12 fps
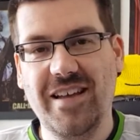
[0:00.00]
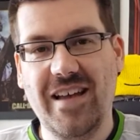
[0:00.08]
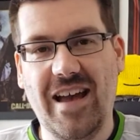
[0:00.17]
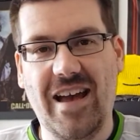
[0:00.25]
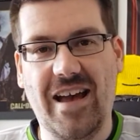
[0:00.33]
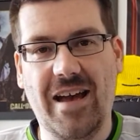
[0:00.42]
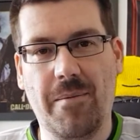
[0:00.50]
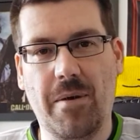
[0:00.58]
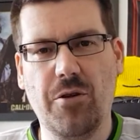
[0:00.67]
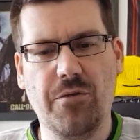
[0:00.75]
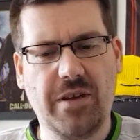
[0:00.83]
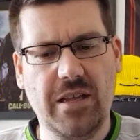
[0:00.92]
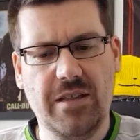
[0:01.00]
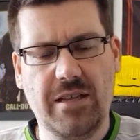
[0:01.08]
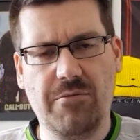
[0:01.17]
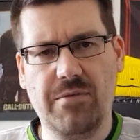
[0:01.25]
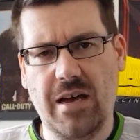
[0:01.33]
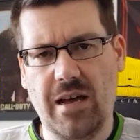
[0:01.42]
I know they've kind of
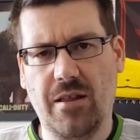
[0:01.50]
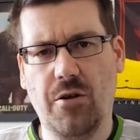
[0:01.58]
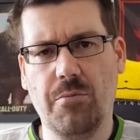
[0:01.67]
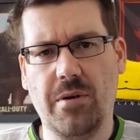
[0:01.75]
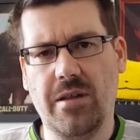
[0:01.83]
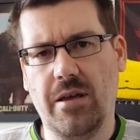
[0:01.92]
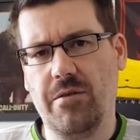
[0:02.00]
down that a little bit now.